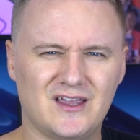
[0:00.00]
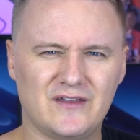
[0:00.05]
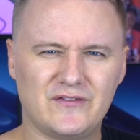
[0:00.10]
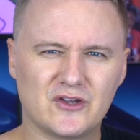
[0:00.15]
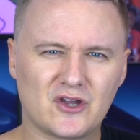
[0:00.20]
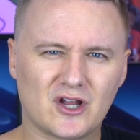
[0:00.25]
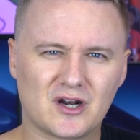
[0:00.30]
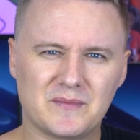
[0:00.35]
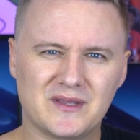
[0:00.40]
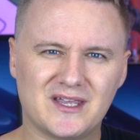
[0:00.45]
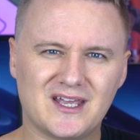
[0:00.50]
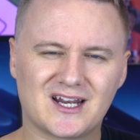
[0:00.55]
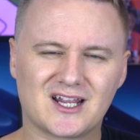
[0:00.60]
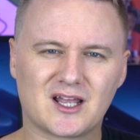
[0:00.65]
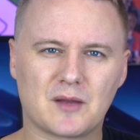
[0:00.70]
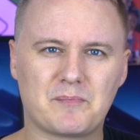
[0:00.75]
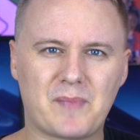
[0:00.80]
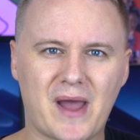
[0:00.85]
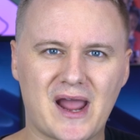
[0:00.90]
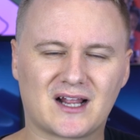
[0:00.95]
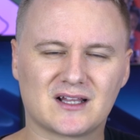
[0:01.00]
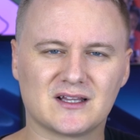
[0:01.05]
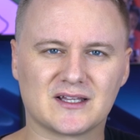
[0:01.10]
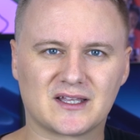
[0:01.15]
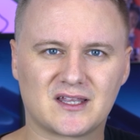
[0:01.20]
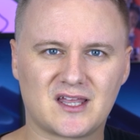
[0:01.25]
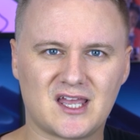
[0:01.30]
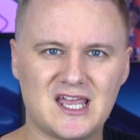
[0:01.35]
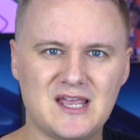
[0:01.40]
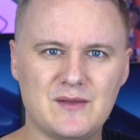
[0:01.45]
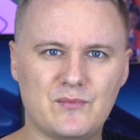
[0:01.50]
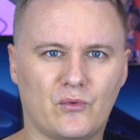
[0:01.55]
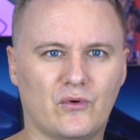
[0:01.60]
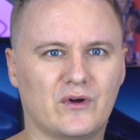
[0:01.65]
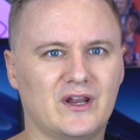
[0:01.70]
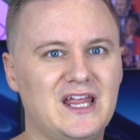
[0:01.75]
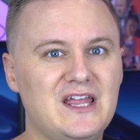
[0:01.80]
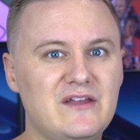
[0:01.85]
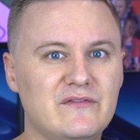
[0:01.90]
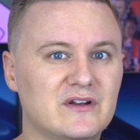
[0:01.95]
if you're going to be getting a backlit
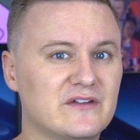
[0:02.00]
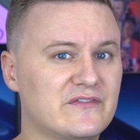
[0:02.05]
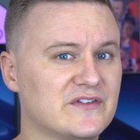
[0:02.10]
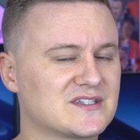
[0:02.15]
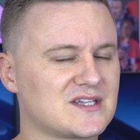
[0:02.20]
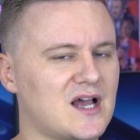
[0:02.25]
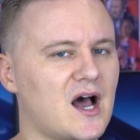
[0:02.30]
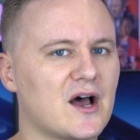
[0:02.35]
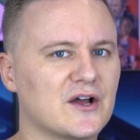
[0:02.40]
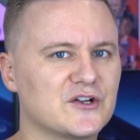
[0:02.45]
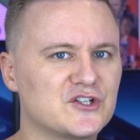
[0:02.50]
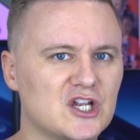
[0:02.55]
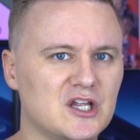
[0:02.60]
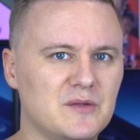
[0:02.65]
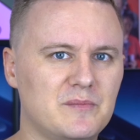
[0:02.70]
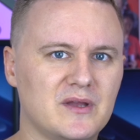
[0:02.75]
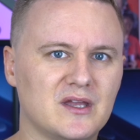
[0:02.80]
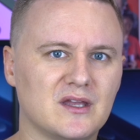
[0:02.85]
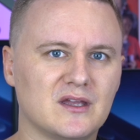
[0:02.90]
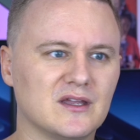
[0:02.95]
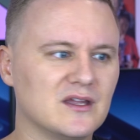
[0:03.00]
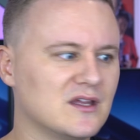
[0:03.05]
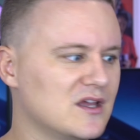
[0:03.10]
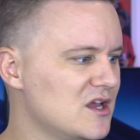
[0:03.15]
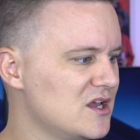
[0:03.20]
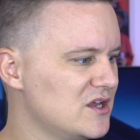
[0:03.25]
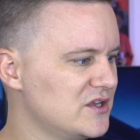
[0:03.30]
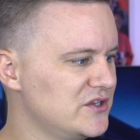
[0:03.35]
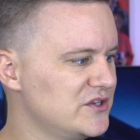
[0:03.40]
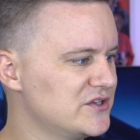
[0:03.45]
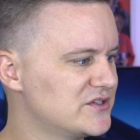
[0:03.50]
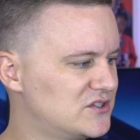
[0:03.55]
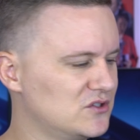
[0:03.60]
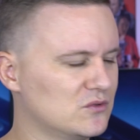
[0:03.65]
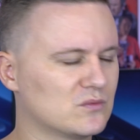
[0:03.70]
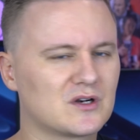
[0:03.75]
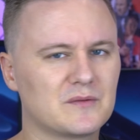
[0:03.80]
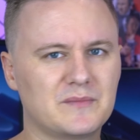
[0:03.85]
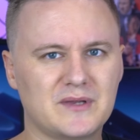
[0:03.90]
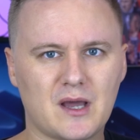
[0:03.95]
keyboard, even if it's RGB, you
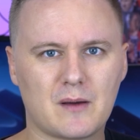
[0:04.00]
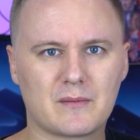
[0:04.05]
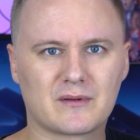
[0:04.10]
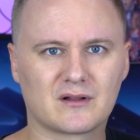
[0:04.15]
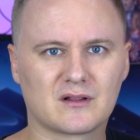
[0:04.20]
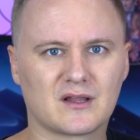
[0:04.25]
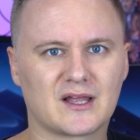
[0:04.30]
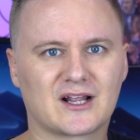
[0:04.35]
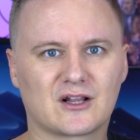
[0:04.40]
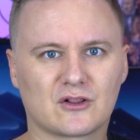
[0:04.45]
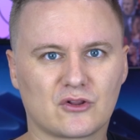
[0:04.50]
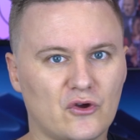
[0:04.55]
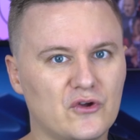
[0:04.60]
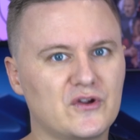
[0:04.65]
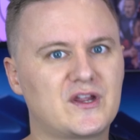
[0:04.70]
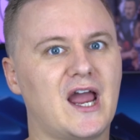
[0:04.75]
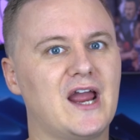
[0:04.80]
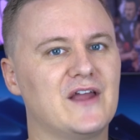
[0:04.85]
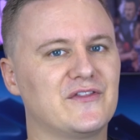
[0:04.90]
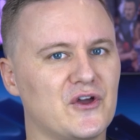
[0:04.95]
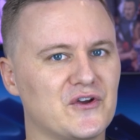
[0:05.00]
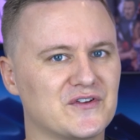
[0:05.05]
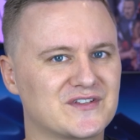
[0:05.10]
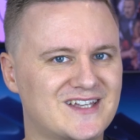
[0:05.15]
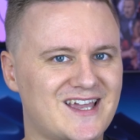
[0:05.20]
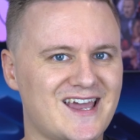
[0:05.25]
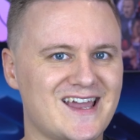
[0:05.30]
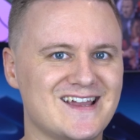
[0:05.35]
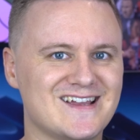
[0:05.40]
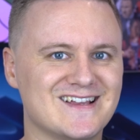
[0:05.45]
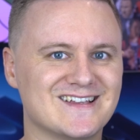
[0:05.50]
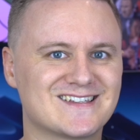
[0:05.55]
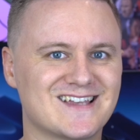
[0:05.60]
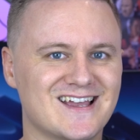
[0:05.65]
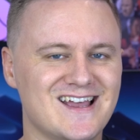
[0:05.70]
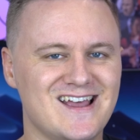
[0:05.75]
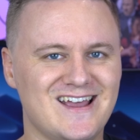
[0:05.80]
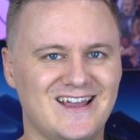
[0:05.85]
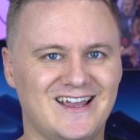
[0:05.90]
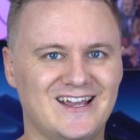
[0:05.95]
still want to be able to like locate those keys
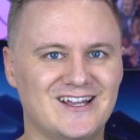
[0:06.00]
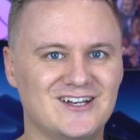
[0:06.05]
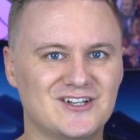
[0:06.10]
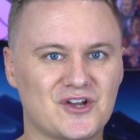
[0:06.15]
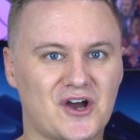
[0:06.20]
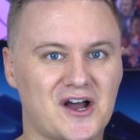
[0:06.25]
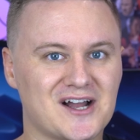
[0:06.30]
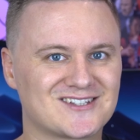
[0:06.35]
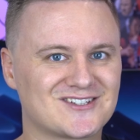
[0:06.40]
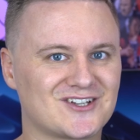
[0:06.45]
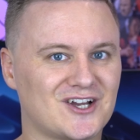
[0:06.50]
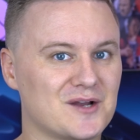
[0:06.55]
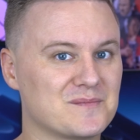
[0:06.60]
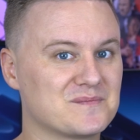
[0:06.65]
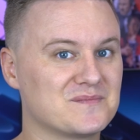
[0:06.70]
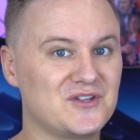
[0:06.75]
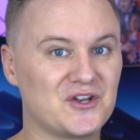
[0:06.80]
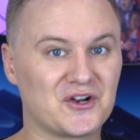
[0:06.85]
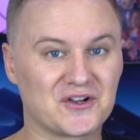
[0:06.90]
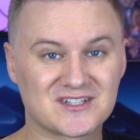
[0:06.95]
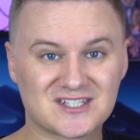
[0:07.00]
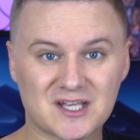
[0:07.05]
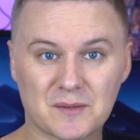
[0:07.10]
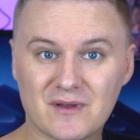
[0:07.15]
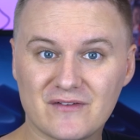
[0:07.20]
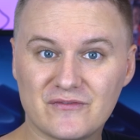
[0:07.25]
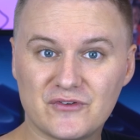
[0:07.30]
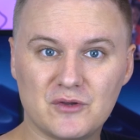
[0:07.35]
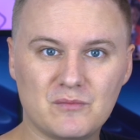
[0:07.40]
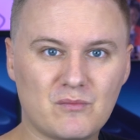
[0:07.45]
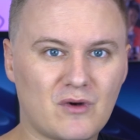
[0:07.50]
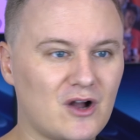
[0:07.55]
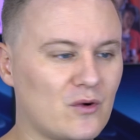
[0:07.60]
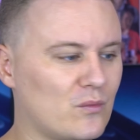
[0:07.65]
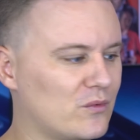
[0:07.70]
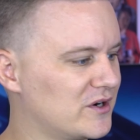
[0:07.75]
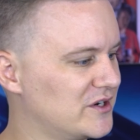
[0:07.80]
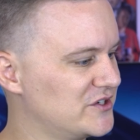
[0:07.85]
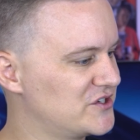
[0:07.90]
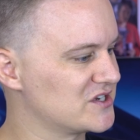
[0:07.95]
in nighttime. You know, some of you might
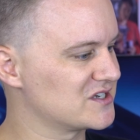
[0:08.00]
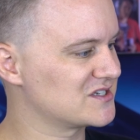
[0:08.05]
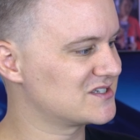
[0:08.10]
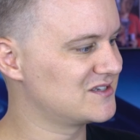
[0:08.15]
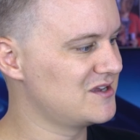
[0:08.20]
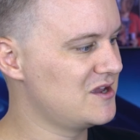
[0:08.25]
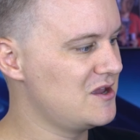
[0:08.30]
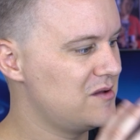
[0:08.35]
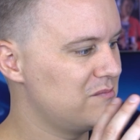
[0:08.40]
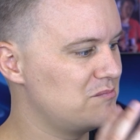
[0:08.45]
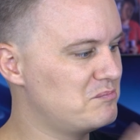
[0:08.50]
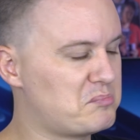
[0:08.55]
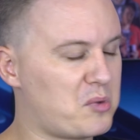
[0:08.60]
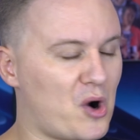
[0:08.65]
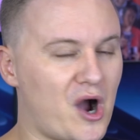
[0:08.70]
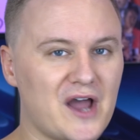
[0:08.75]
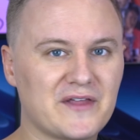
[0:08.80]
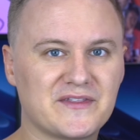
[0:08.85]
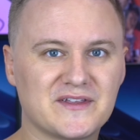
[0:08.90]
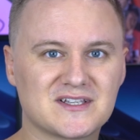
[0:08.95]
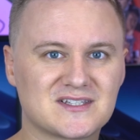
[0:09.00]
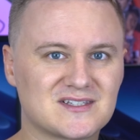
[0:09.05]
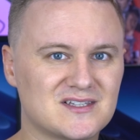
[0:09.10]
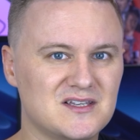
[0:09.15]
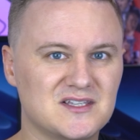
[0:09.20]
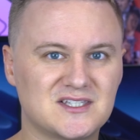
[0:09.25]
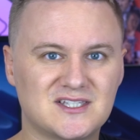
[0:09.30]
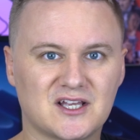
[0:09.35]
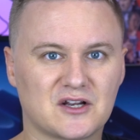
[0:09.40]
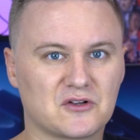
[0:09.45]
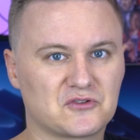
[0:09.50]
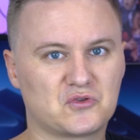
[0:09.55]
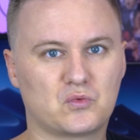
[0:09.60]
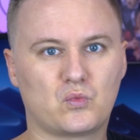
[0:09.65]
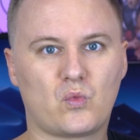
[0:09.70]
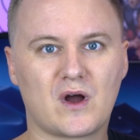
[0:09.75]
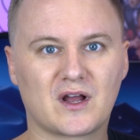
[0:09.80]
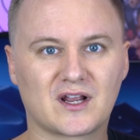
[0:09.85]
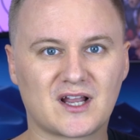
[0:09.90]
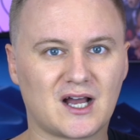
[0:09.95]
want to just buy this, set it to
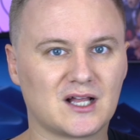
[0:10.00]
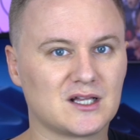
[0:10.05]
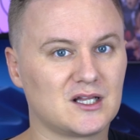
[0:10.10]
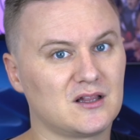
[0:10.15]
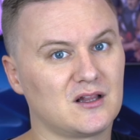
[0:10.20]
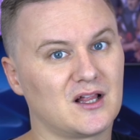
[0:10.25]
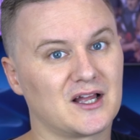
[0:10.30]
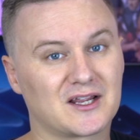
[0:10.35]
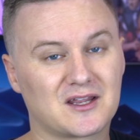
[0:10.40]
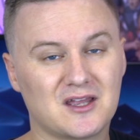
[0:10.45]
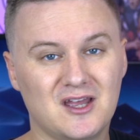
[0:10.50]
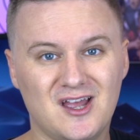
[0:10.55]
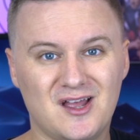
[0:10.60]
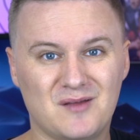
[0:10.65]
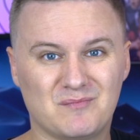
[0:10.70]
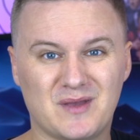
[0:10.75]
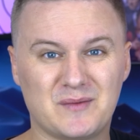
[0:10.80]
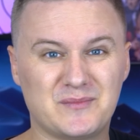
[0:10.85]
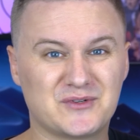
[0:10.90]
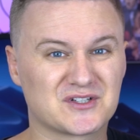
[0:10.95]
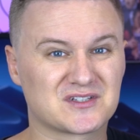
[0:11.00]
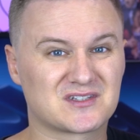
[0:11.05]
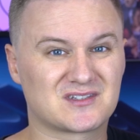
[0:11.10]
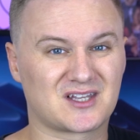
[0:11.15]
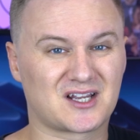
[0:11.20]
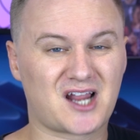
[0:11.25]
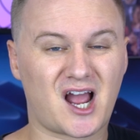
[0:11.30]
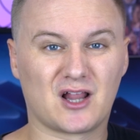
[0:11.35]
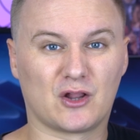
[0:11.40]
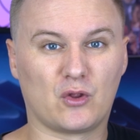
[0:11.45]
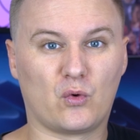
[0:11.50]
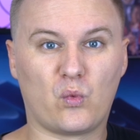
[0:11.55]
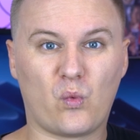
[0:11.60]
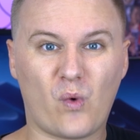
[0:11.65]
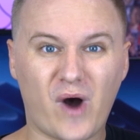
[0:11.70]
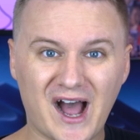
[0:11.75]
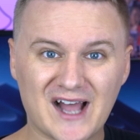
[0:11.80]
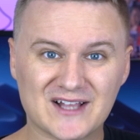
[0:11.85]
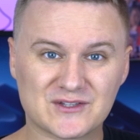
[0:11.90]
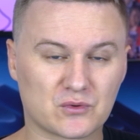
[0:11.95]
one color, like maybe just the color
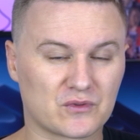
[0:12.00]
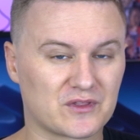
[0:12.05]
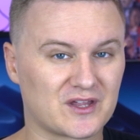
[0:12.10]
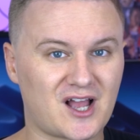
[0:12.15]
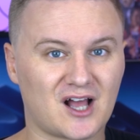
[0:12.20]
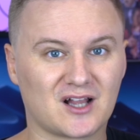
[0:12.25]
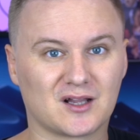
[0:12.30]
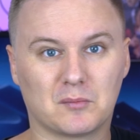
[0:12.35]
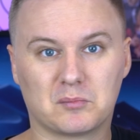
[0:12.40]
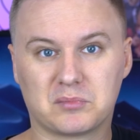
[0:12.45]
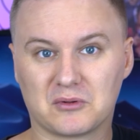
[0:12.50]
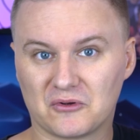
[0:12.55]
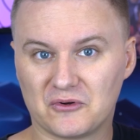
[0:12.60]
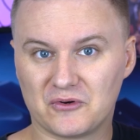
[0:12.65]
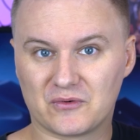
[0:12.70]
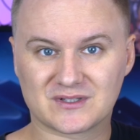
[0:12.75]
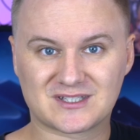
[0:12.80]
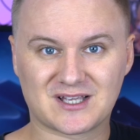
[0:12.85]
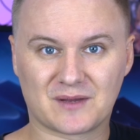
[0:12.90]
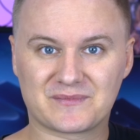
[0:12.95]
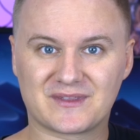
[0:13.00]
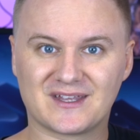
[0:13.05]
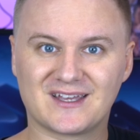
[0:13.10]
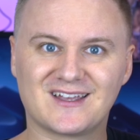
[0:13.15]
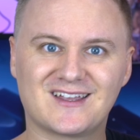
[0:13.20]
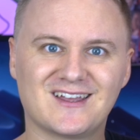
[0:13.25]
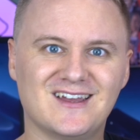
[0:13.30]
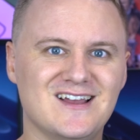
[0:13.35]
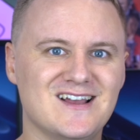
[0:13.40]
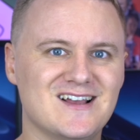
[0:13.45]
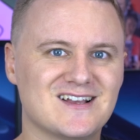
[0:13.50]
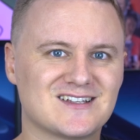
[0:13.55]
white or the color blue or something